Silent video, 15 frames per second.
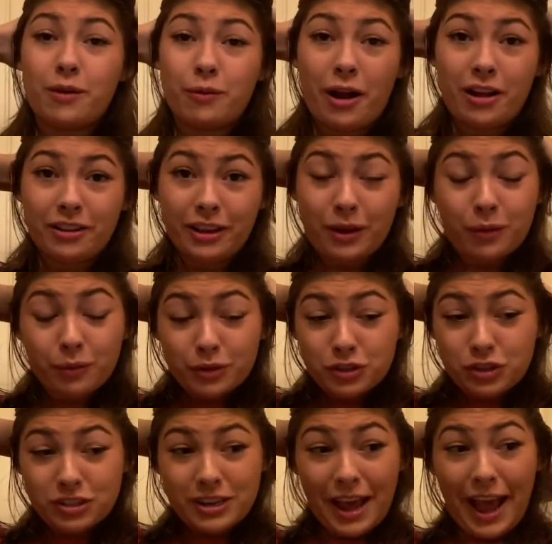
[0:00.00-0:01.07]
Rowling was
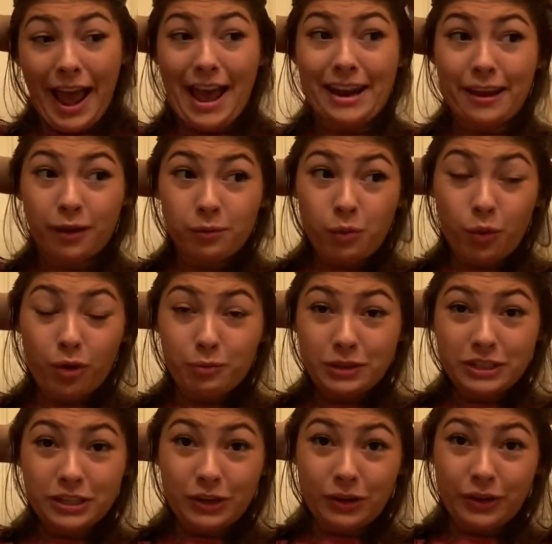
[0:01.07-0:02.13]
just adding more
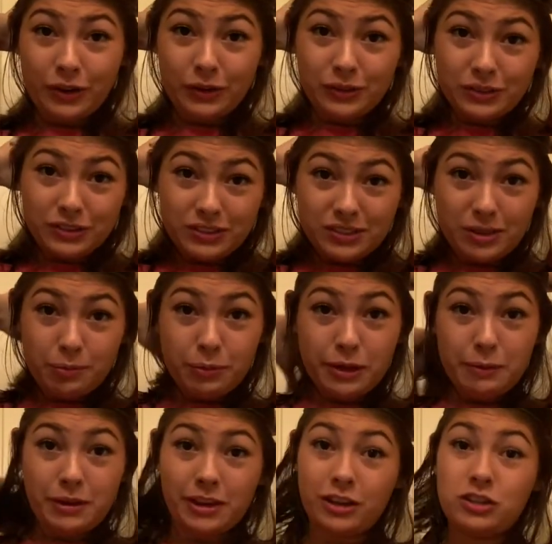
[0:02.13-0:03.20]
material simply
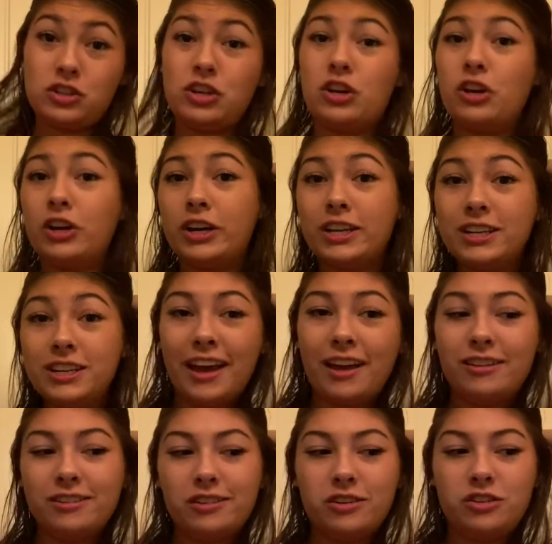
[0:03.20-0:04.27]
because she could
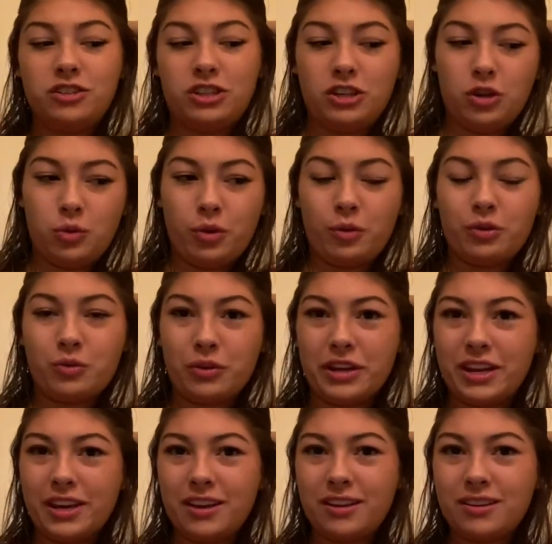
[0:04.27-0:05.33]
and she knew we would read
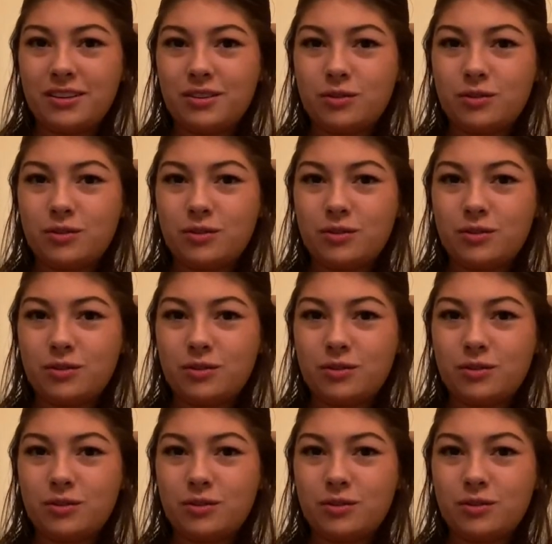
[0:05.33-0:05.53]
it.